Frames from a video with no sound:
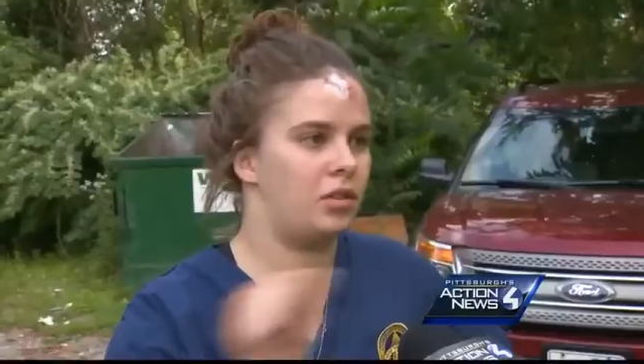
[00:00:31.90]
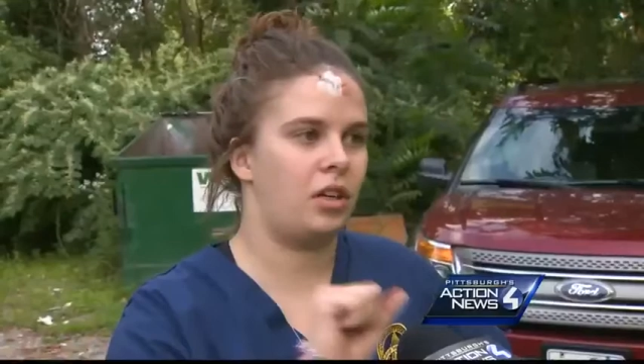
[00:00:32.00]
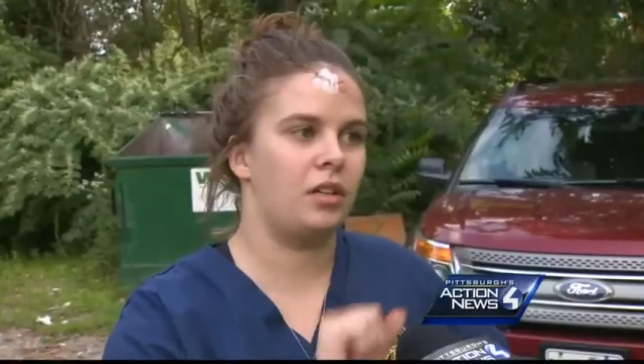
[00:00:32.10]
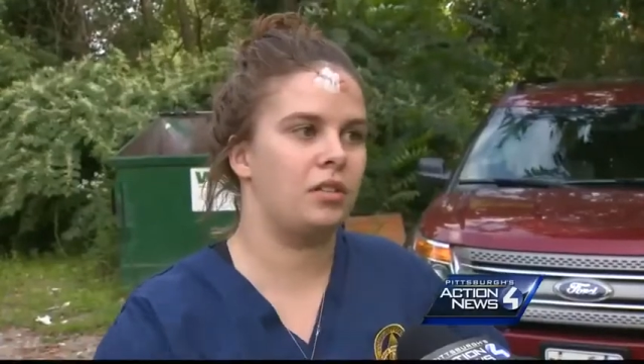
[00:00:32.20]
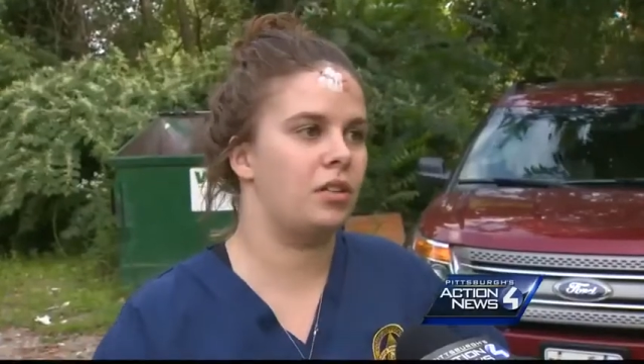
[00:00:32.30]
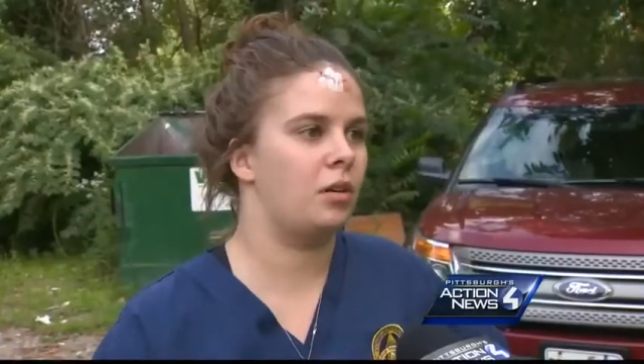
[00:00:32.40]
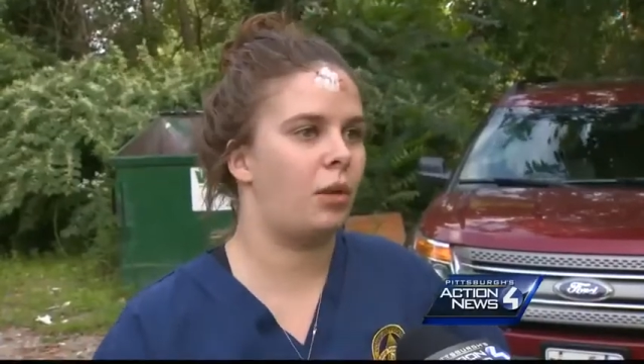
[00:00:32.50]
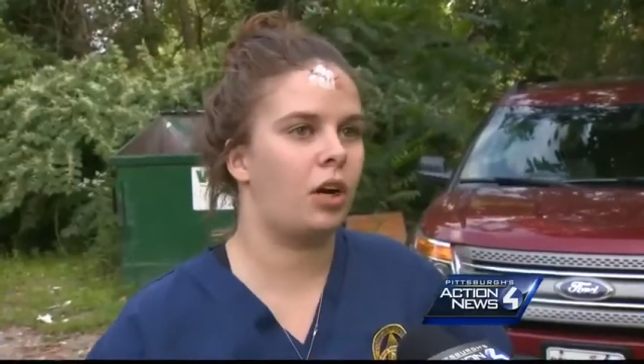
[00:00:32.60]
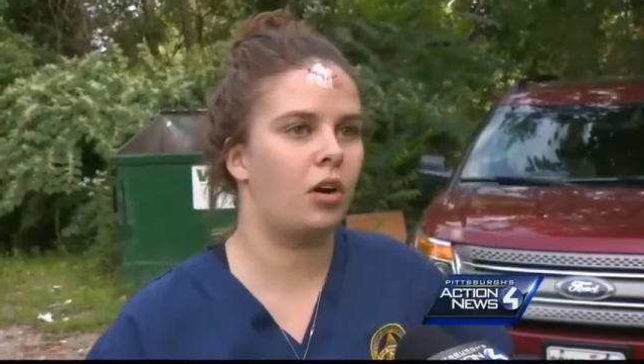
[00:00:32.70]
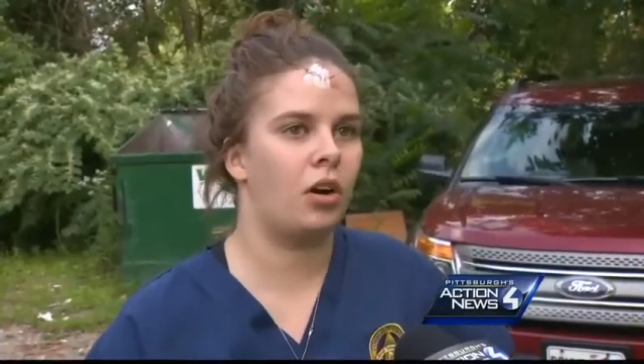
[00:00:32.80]
tried to turn
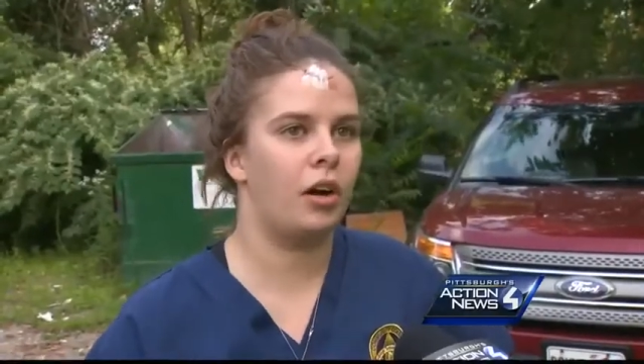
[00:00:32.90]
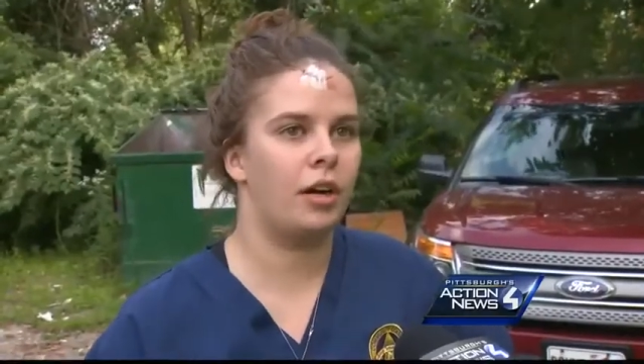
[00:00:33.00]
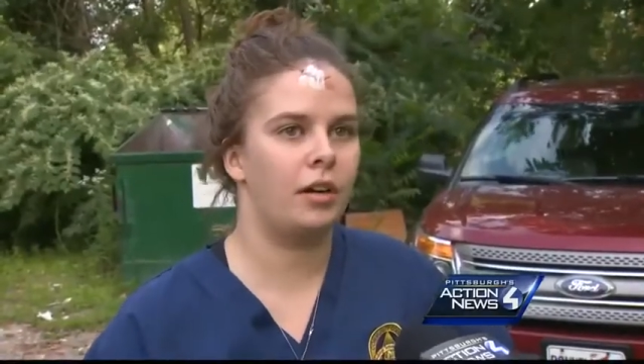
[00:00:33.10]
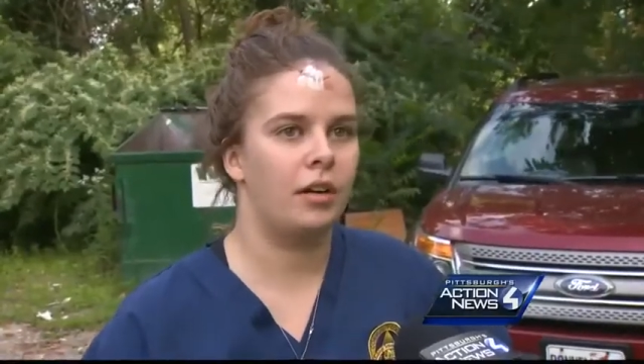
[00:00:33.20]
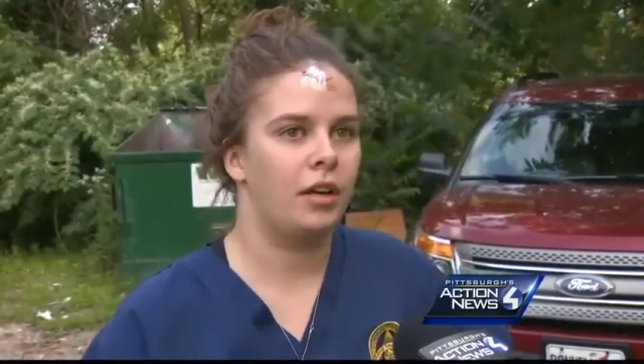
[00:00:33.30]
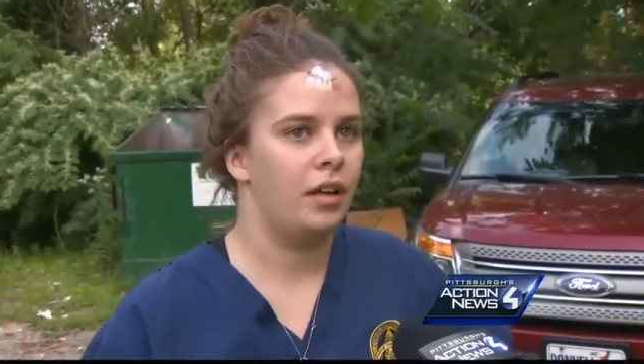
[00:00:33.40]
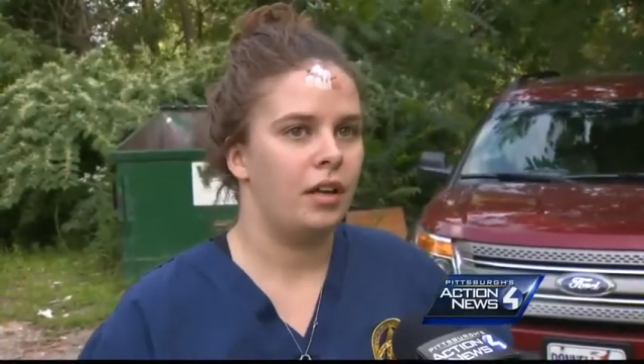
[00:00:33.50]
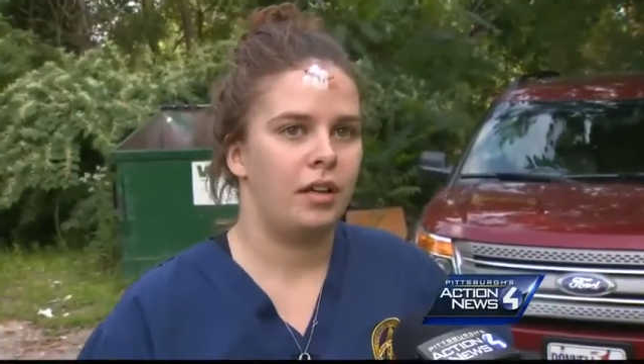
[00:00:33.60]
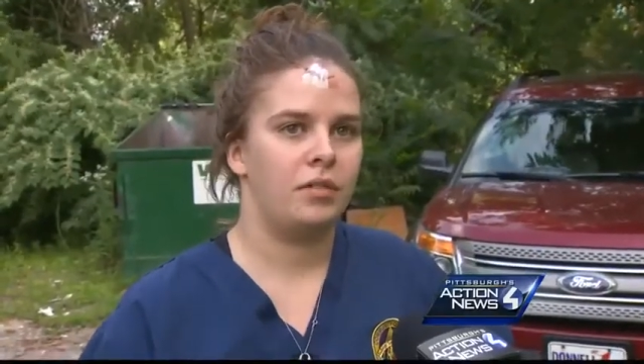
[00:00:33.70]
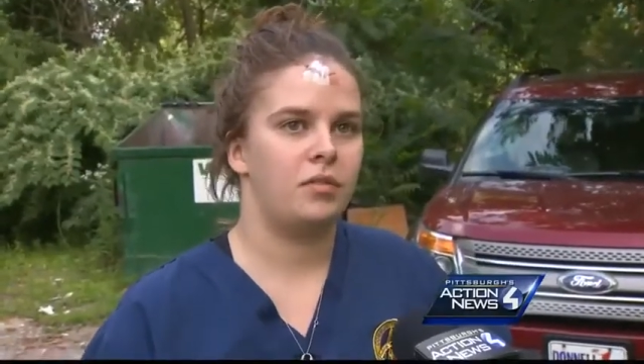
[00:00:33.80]
my car.
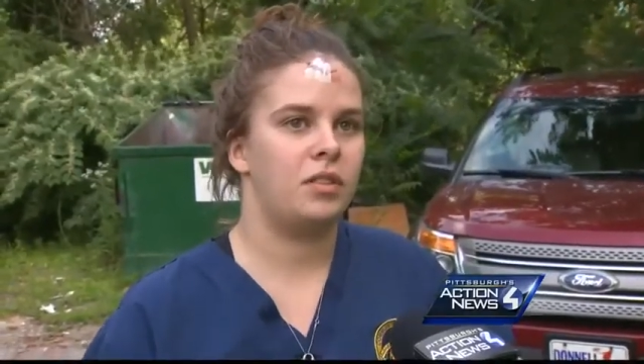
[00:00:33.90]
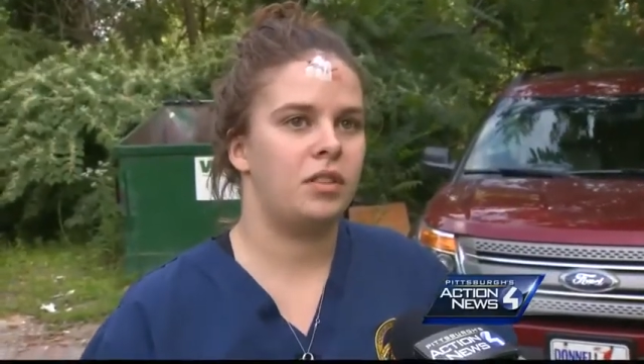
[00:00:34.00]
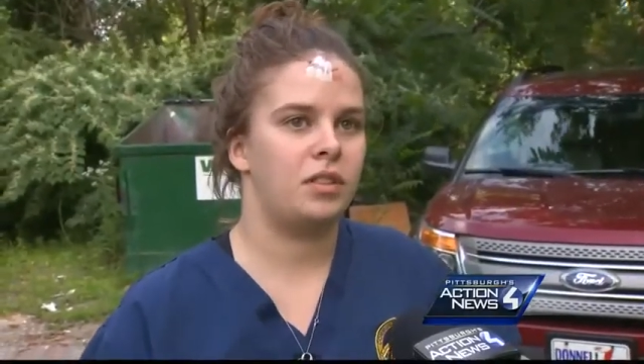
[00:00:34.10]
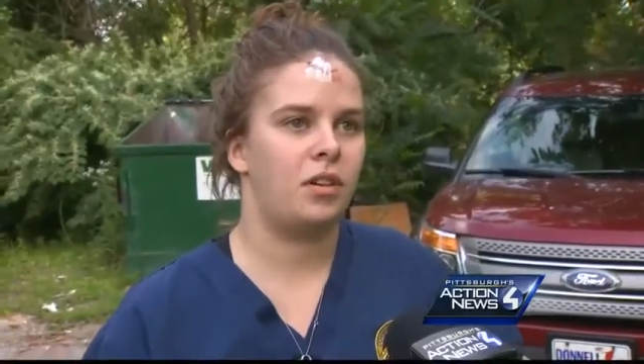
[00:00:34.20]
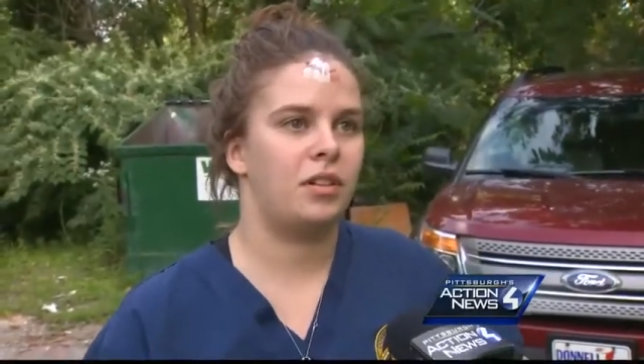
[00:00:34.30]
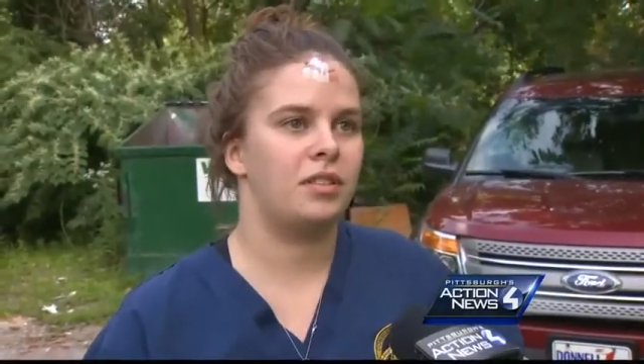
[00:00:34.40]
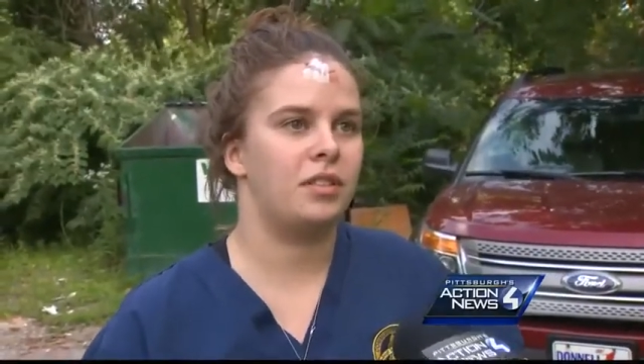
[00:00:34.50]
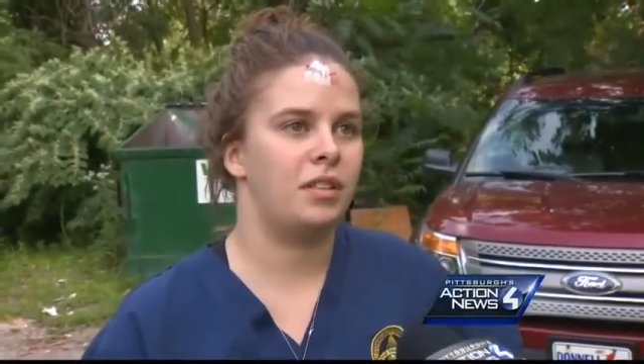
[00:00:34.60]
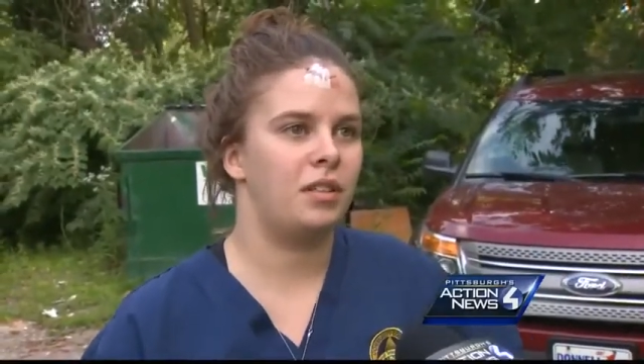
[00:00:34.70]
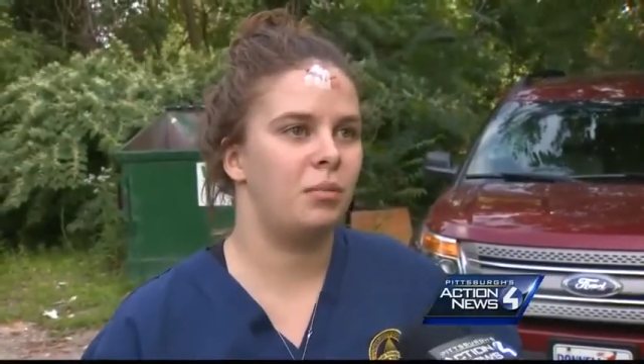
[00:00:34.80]
It was just
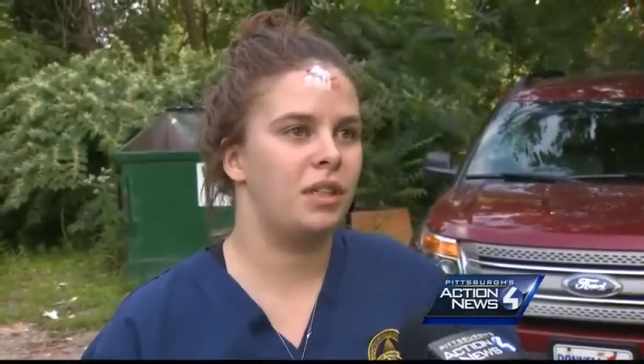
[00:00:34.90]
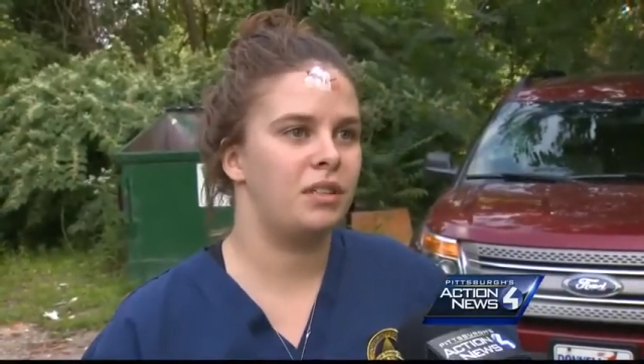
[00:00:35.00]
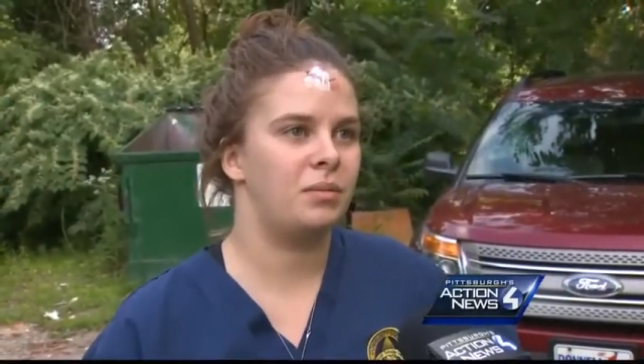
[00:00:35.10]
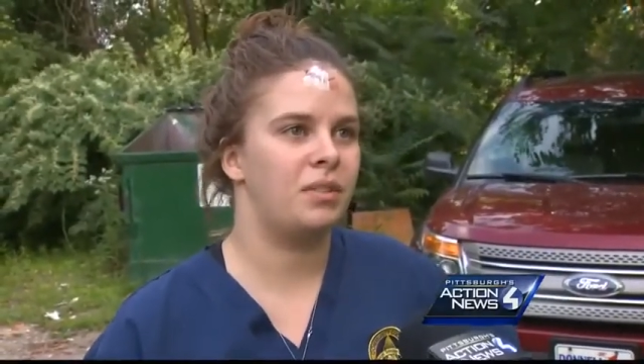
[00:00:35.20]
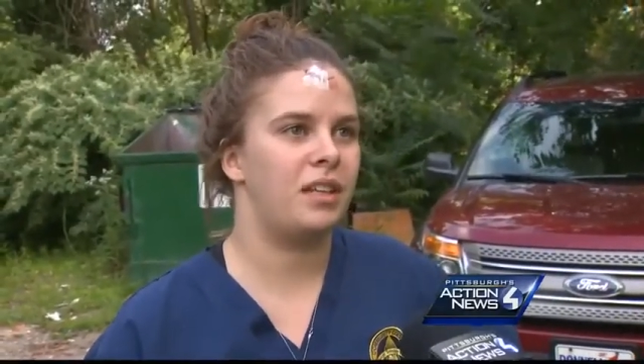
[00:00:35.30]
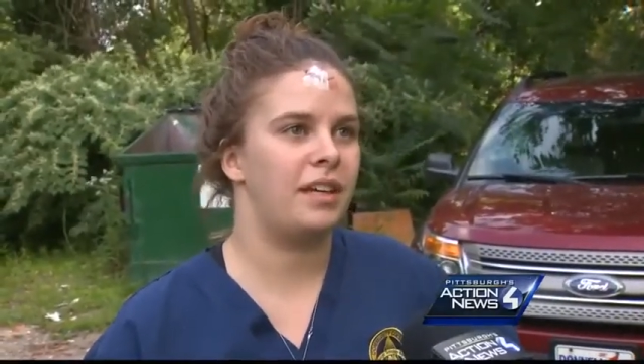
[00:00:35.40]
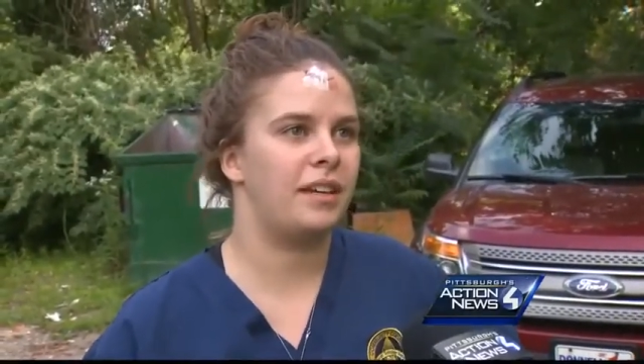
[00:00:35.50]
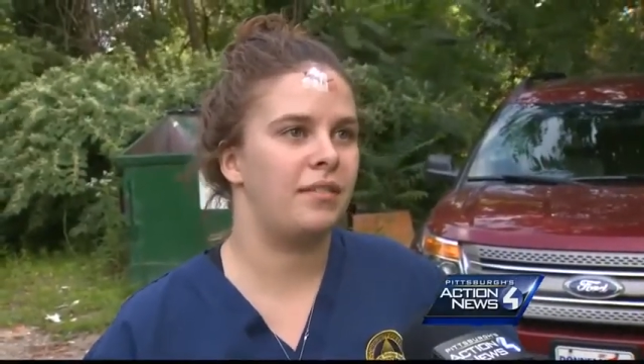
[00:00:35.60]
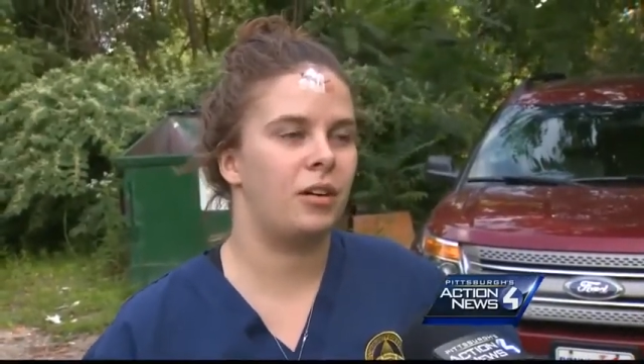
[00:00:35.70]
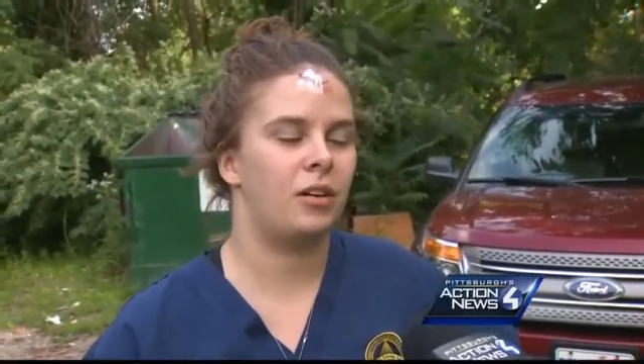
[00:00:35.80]
honestly the biggest mistake
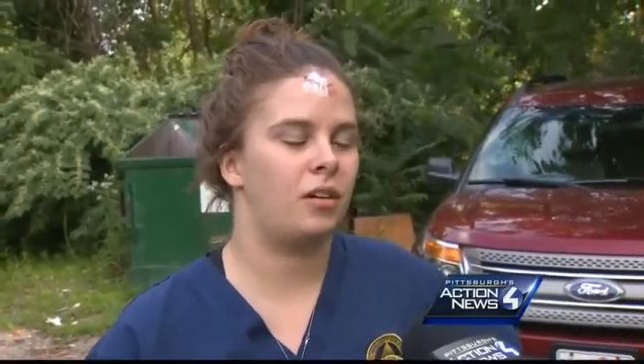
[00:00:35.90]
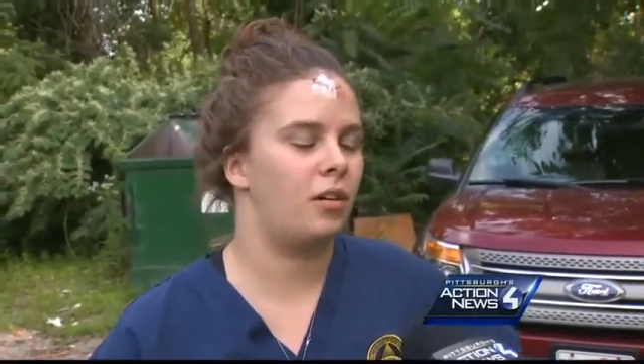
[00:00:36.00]
ever.